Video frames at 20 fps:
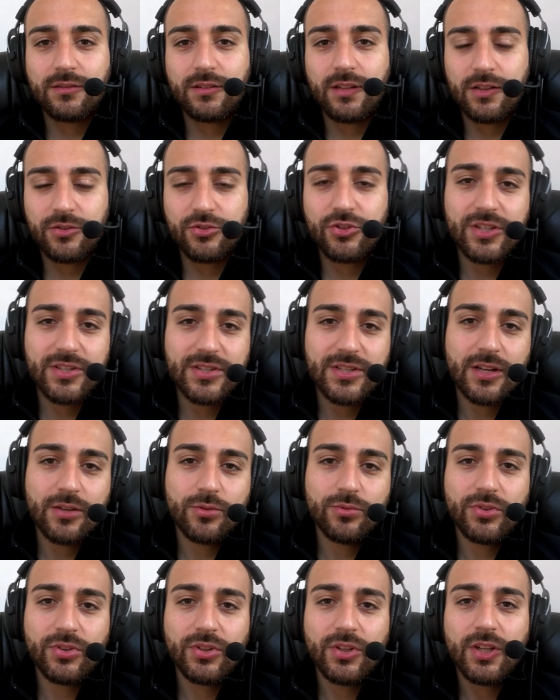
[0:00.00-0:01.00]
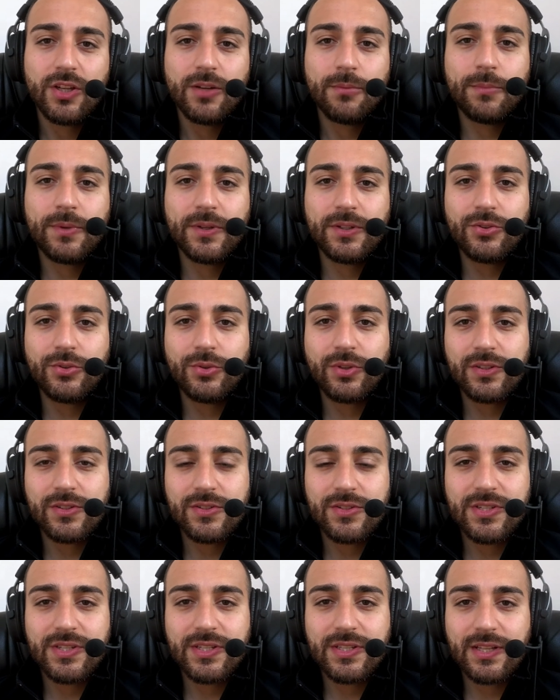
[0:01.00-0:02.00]
LJ sound. But you can
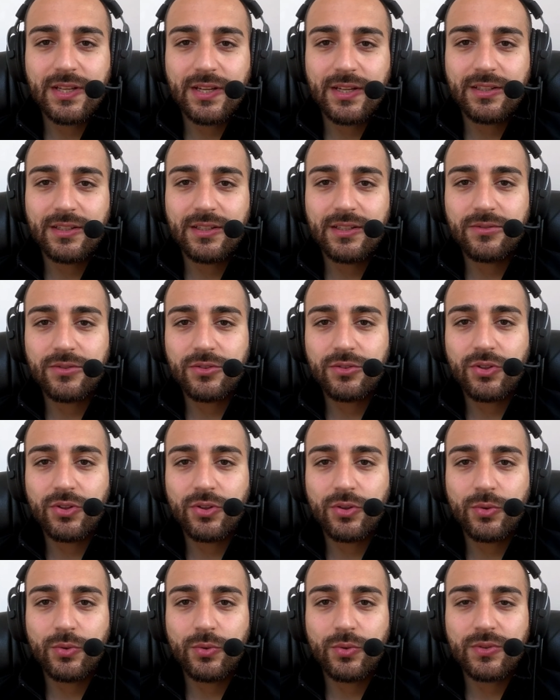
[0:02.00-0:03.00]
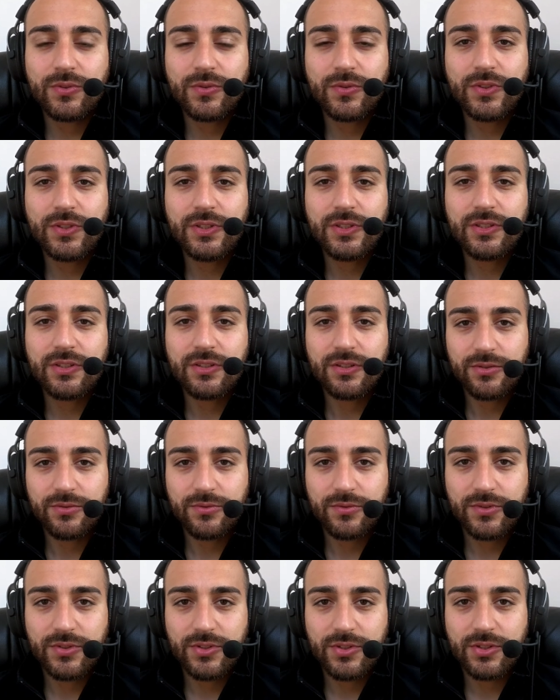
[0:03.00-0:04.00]
see that even though
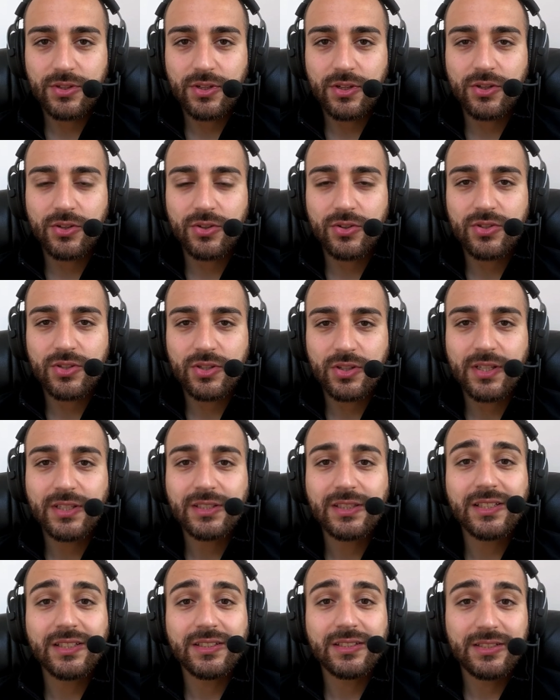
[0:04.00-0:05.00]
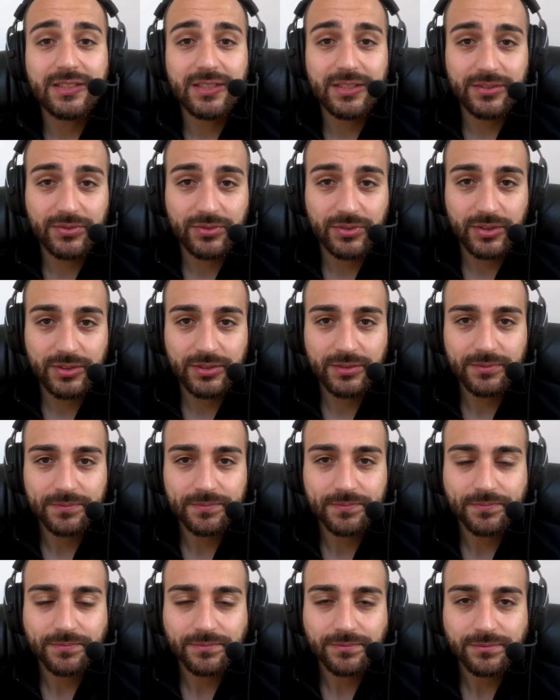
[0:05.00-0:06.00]
infinitives are slightly different,
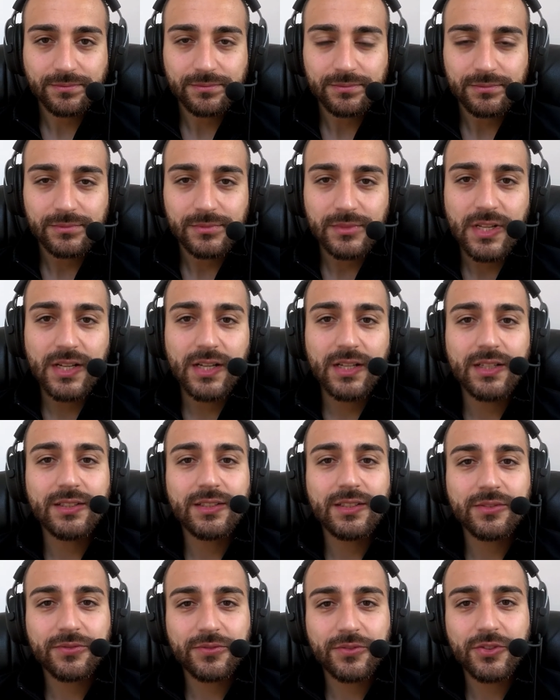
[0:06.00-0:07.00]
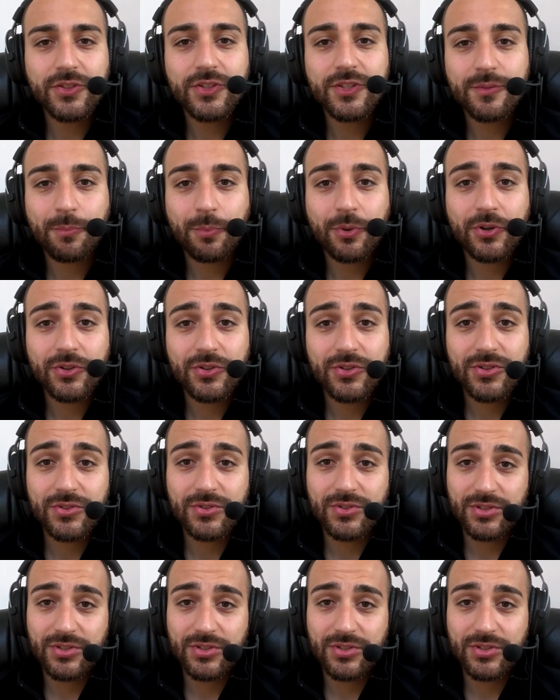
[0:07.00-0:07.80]
the first person